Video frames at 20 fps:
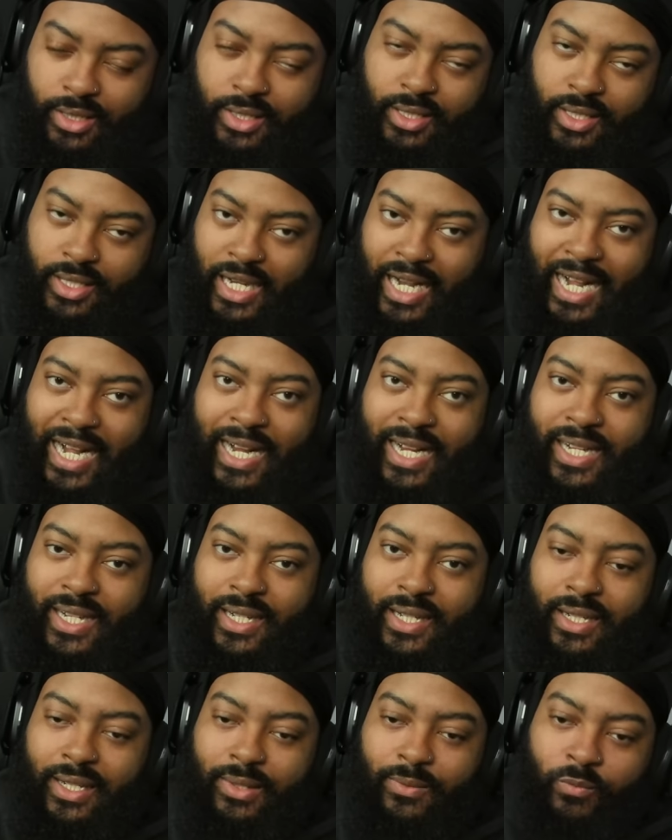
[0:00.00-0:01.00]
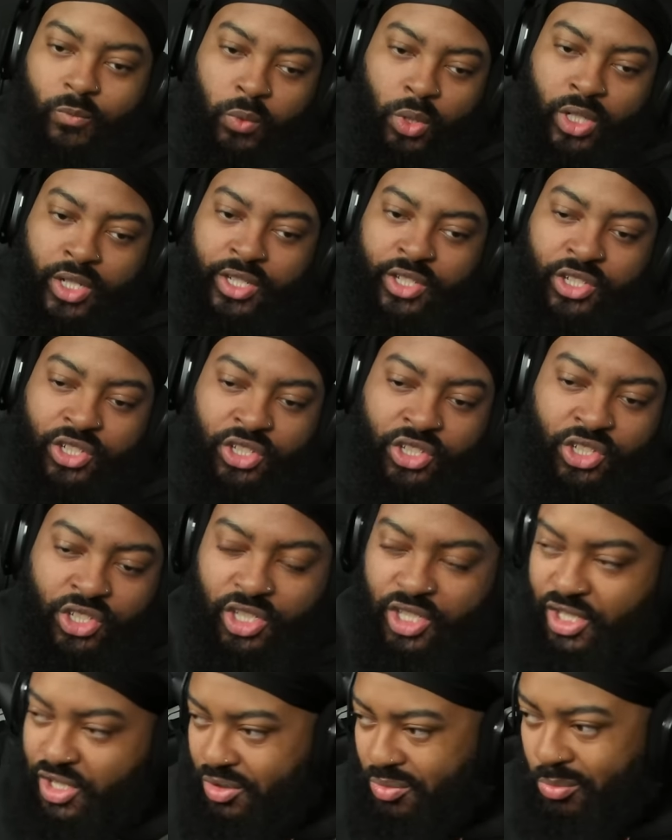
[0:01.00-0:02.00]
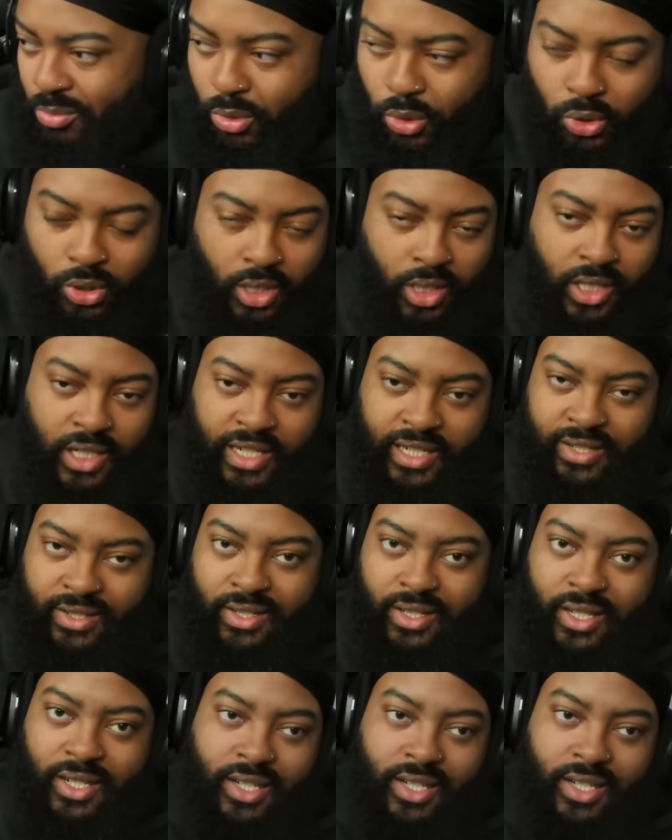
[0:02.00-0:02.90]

That was just more or less